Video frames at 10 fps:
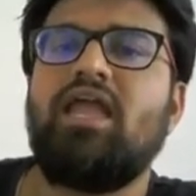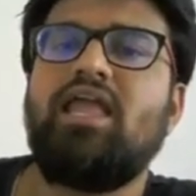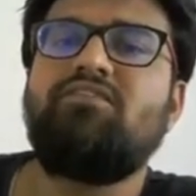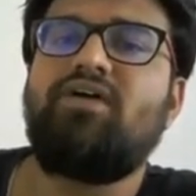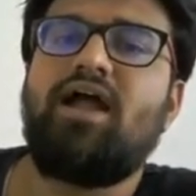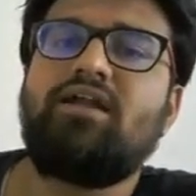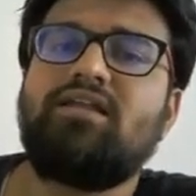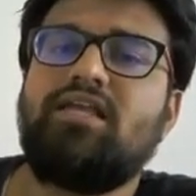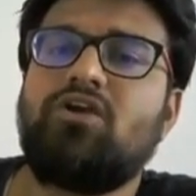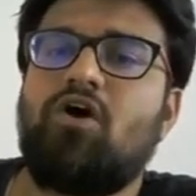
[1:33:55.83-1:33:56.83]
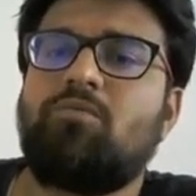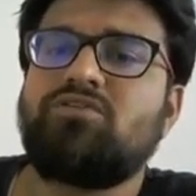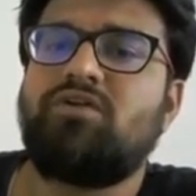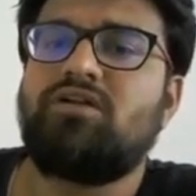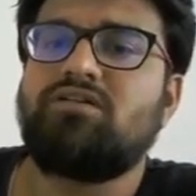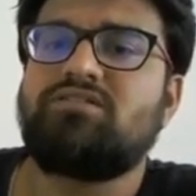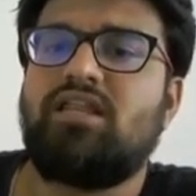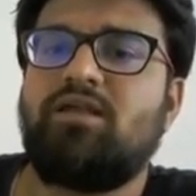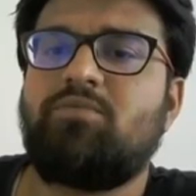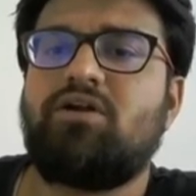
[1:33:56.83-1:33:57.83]
In fact, e-commerce vendors
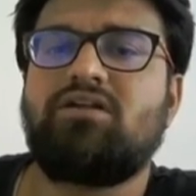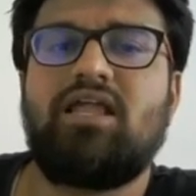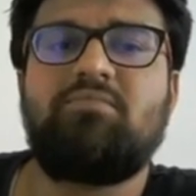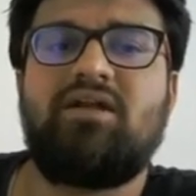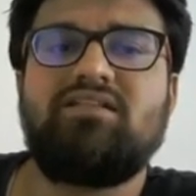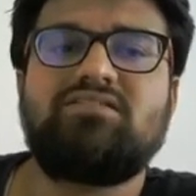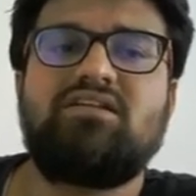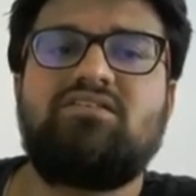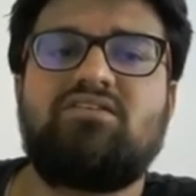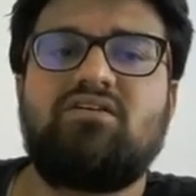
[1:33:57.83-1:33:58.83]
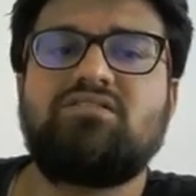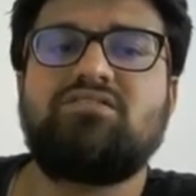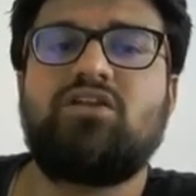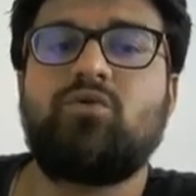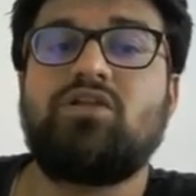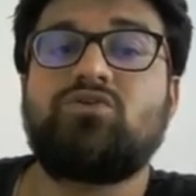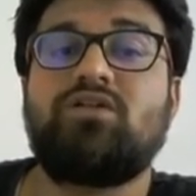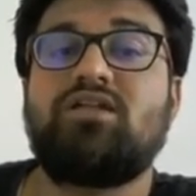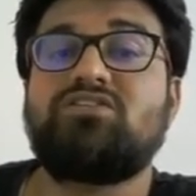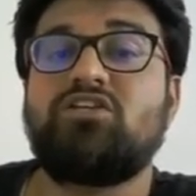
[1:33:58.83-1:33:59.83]
selling products like medicine, drugs need to
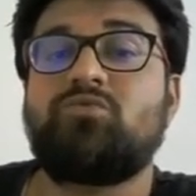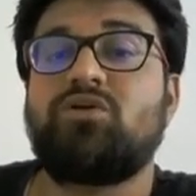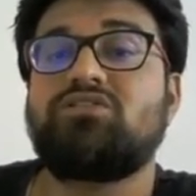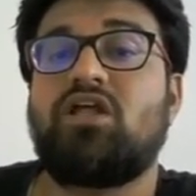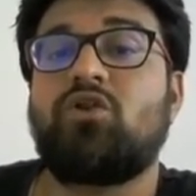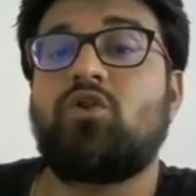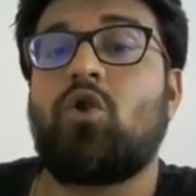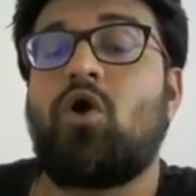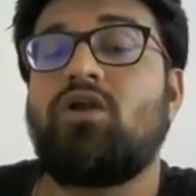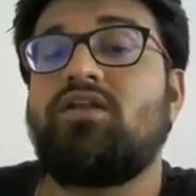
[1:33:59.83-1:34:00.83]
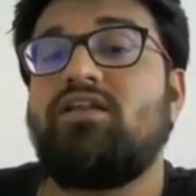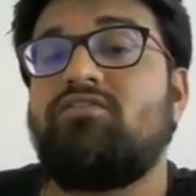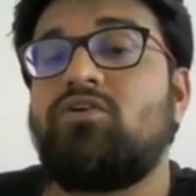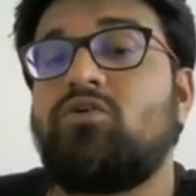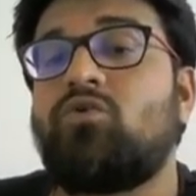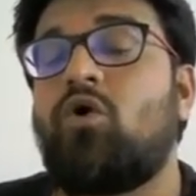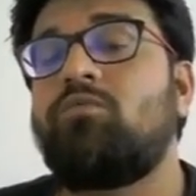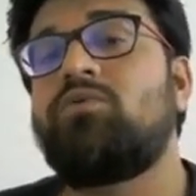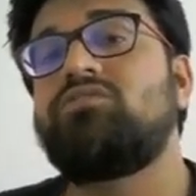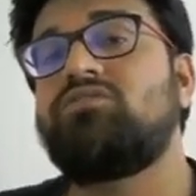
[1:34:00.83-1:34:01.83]
ensure that such products are not delivered to
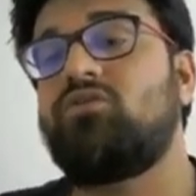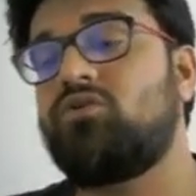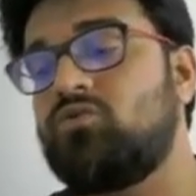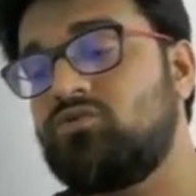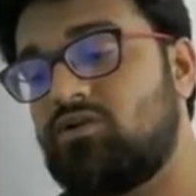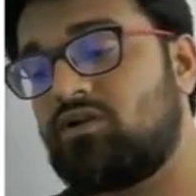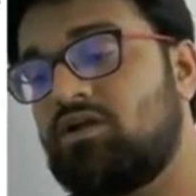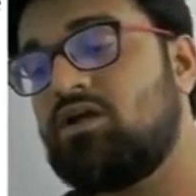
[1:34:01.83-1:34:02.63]
wrong person or user.